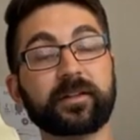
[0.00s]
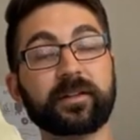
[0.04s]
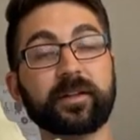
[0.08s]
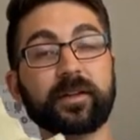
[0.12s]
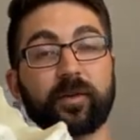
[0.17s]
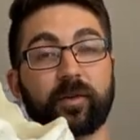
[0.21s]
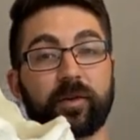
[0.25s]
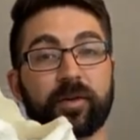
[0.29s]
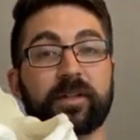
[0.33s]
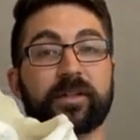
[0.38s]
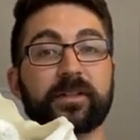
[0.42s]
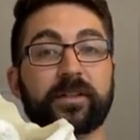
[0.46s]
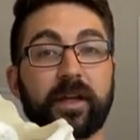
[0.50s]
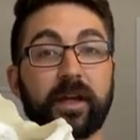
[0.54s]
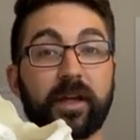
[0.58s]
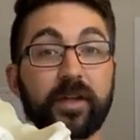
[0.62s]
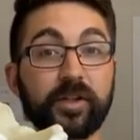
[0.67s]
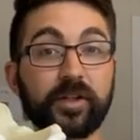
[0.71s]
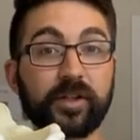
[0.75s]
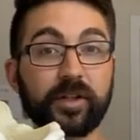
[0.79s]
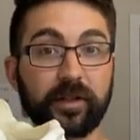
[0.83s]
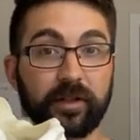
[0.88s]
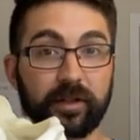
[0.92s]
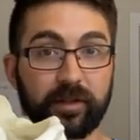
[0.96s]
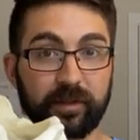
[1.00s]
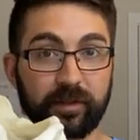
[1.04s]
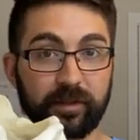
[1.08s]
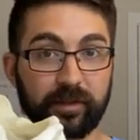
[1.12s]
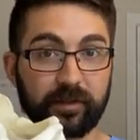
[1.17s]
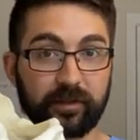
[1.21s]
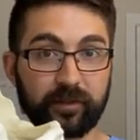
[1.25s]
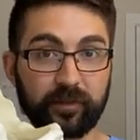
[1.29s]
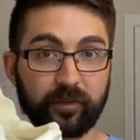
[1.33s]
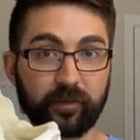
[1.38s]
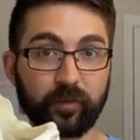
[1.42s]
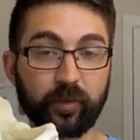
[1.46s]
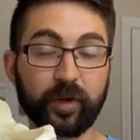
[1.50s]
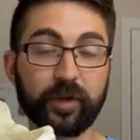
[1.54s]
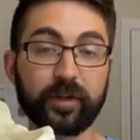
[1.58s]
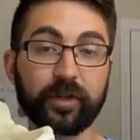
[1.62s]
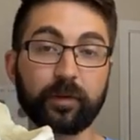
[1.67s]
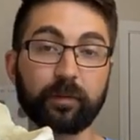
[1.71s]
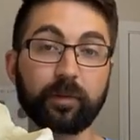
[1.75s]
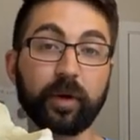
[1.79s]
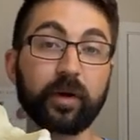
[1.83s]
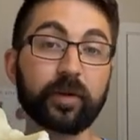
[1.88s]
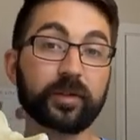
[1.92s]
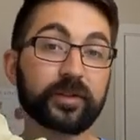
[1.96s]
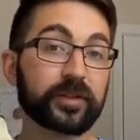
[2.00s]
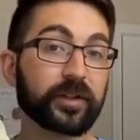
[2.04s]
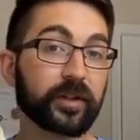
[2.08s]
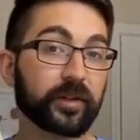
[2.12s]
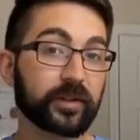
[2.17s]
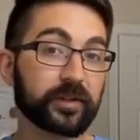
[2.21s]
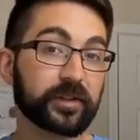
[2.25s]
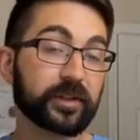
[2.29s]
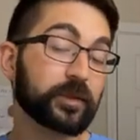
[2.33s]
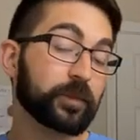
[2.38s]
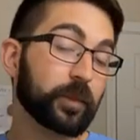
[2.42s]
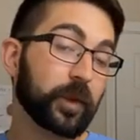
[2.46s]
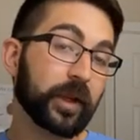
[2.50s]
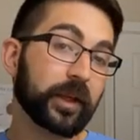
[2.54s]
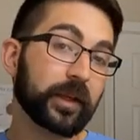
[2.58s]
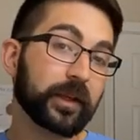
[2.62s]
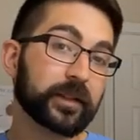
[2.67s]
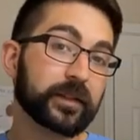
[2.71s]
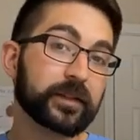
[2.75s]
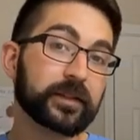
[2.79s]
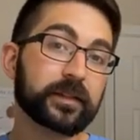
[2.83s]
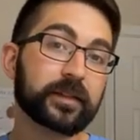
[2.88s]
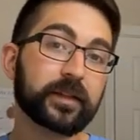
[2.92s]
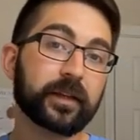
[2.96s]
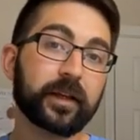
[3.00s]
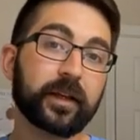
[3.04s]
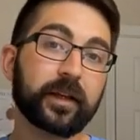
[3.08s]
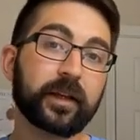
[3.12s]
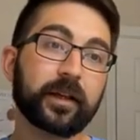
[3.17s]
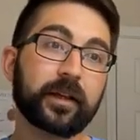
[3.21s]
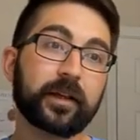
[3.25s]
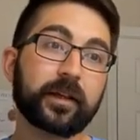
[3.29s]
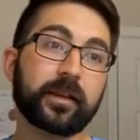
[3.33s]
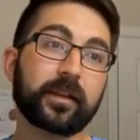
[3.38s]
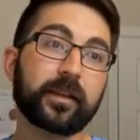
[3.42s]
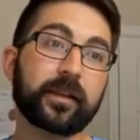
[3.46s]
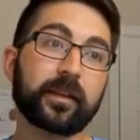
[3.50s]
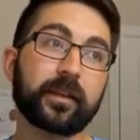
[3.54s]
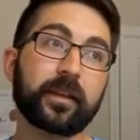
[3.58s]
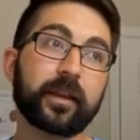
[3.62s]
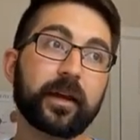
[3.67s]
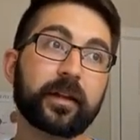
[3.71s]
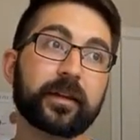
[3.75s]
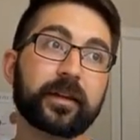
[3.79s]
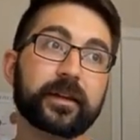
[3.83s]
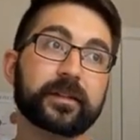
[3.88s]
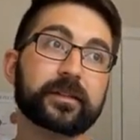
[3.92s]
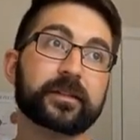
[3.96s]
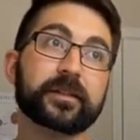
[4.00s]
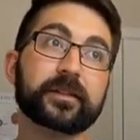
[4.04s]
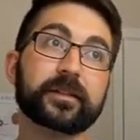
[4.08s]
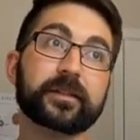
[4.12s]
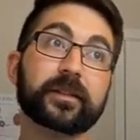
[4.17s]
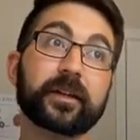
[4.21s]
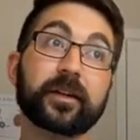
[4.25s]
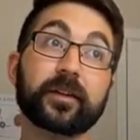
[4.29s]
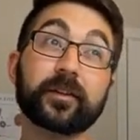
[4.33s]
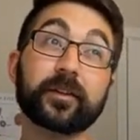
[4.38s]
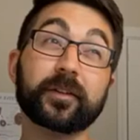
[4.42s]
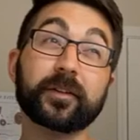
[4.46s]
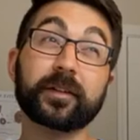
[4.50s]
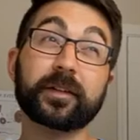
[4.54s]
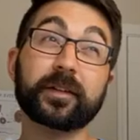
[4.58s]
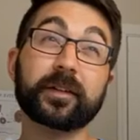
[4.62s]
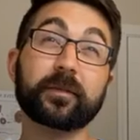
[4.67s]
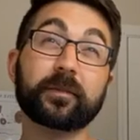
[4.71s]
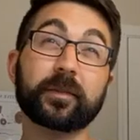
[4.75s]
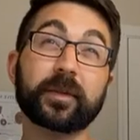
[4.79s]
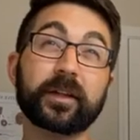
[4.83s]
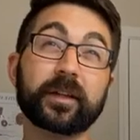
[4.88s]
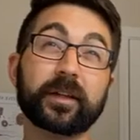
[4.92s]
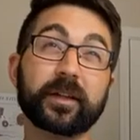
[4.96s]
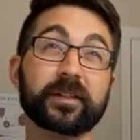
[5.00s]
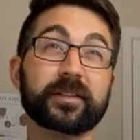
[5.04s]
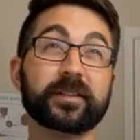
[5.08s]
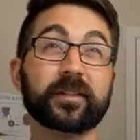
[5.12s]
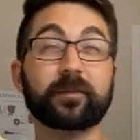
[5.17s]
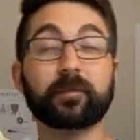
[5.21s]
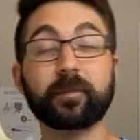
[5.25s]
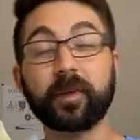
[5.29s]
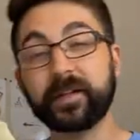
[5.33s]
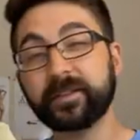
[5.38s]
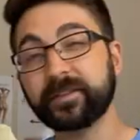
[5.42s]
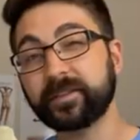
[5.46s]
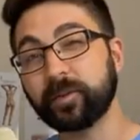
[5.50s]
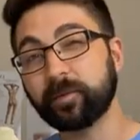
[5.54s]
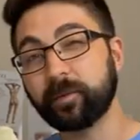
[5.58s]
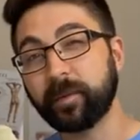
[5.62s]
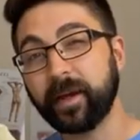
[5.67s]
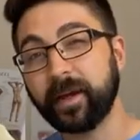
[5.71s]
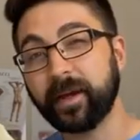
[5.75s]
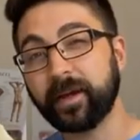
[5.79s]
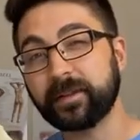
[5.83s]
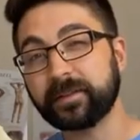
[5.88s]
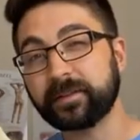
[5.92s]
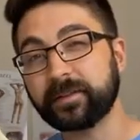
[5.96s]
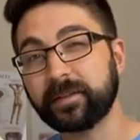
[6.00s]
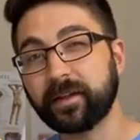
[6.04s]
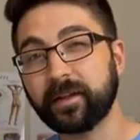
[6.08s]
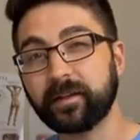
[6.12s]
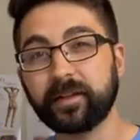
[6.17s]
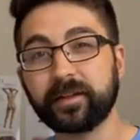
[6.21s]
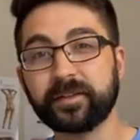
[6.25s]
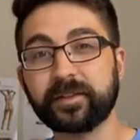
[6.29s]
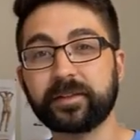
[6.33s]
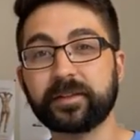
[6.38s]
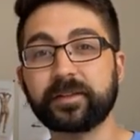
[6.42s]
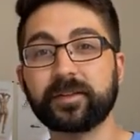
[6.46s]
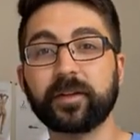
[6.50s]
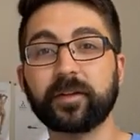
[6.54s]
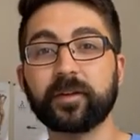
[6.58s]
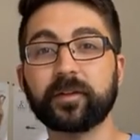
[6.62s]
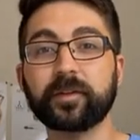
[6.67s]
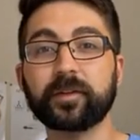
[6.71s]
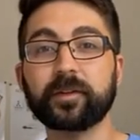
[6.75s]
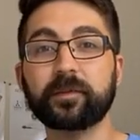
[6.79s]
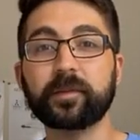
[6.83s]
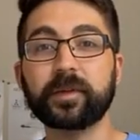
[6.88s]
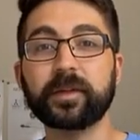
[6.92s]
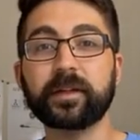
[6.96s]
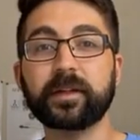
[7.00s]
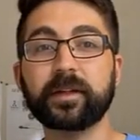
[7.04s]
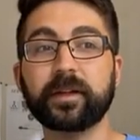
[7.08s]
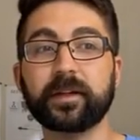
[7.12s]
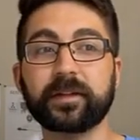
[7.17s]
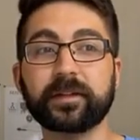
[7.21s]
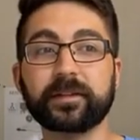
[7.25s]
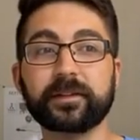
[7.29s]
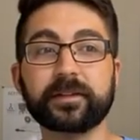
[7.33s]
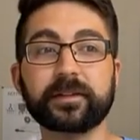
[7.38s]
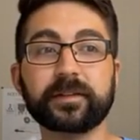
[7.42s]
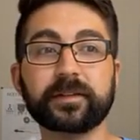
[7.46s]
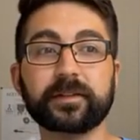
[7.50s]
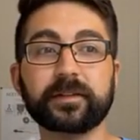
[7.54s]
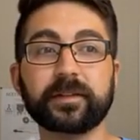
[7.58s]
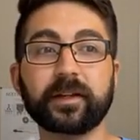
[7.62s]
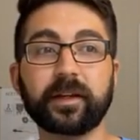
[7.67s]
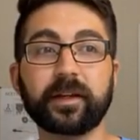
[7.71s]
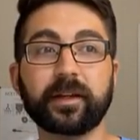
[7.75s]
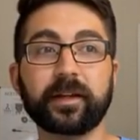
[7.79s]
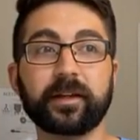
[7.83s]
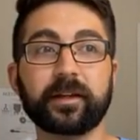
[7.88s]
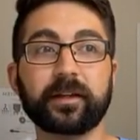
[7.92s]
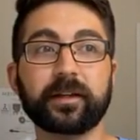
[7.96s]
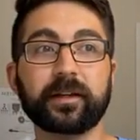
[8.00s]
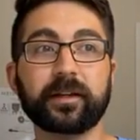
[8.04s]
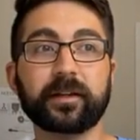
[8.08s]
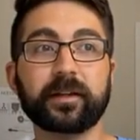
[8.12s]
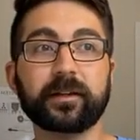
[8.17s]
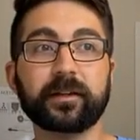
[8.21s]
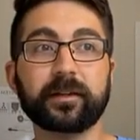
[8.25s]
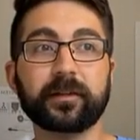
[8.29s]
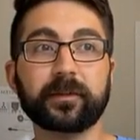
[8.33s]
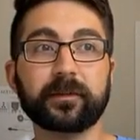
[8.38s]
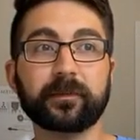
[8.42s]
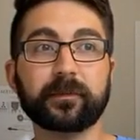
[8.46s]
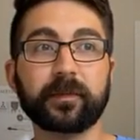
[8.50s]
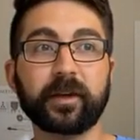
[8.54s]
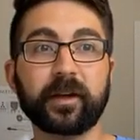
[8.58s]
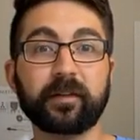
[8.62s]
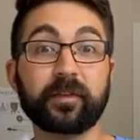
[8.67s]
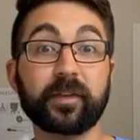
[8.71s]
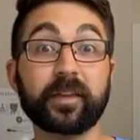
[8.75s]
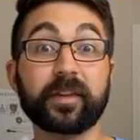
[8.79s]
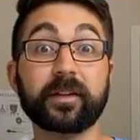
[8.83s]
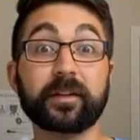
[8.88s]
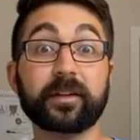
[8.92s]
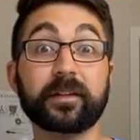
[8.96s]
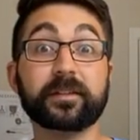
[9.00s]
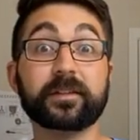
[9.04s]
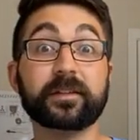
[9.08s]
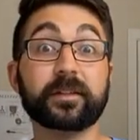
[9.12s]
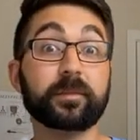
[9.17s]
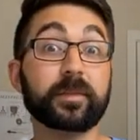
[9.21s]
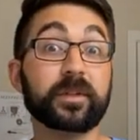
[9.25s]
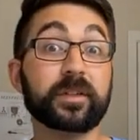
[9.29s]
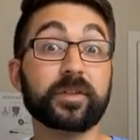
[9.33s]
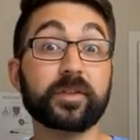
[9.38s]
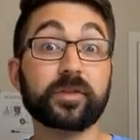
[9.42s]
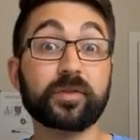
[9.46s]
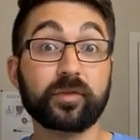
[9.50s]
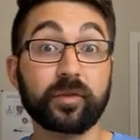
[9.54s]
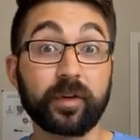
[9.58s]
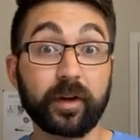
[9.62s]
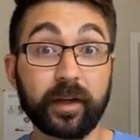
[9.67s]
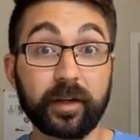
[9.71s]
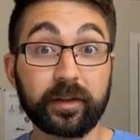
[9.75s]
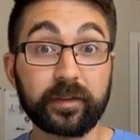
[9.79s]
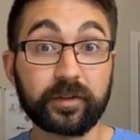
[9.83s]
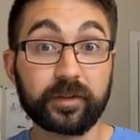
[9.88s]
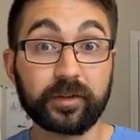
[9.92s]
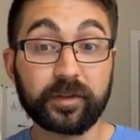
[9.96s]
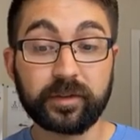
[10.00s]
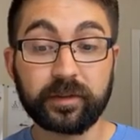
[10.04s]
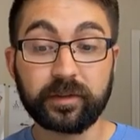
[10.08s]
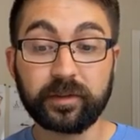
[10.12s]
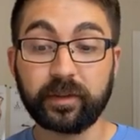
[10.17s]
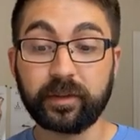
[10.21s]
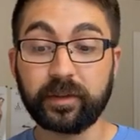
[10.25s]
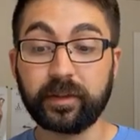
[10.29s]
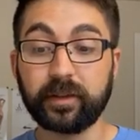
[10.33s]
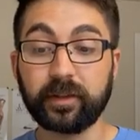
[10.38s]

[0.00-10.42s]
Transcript: the orientation of where your bones are in space, not necessarily because of muscle mass, not necessarily because everything needs to be stretched.